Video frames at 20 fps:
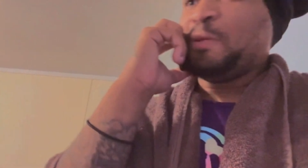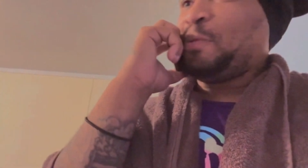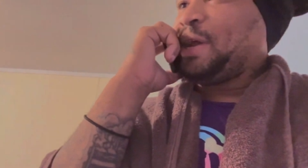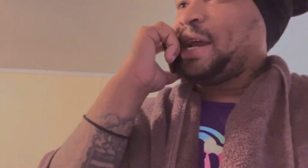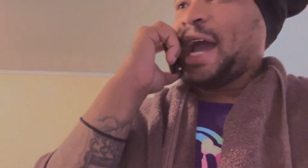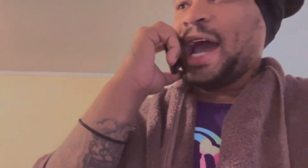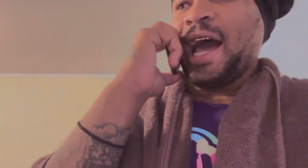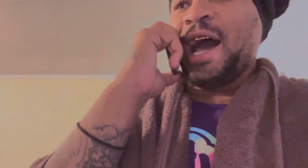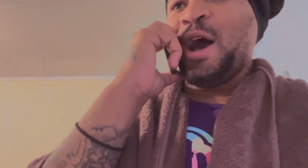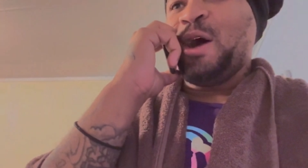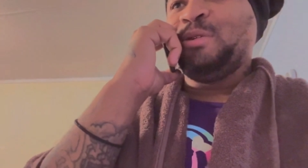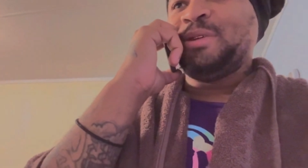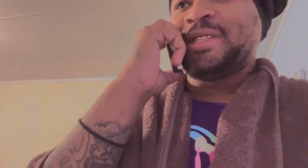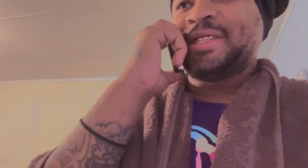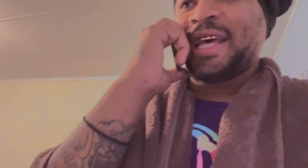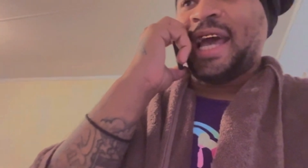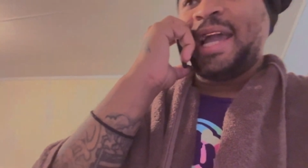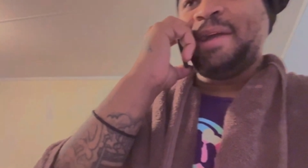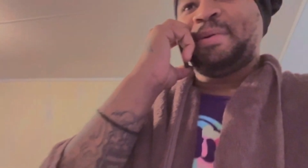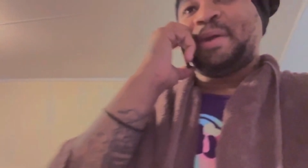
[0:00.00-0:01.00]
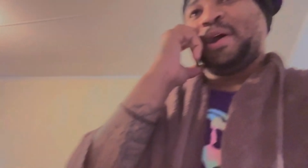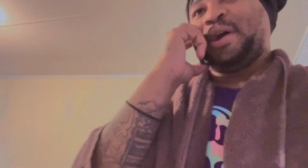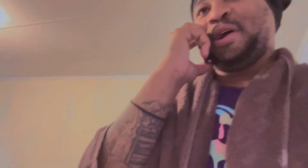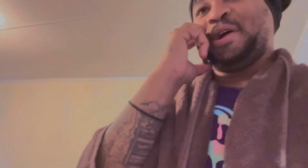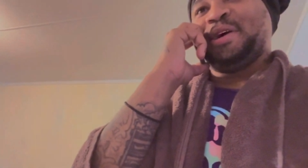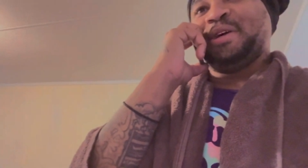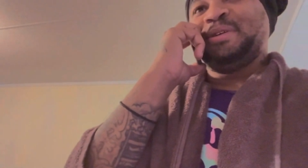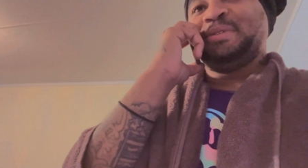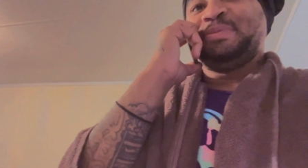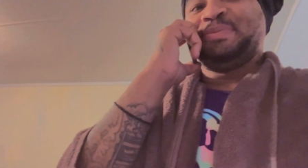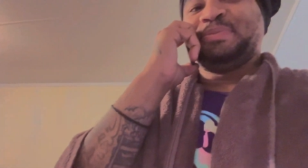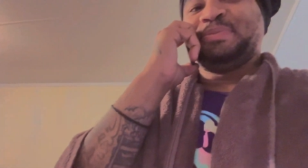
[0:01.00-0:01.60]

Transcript: we got home safe, girl.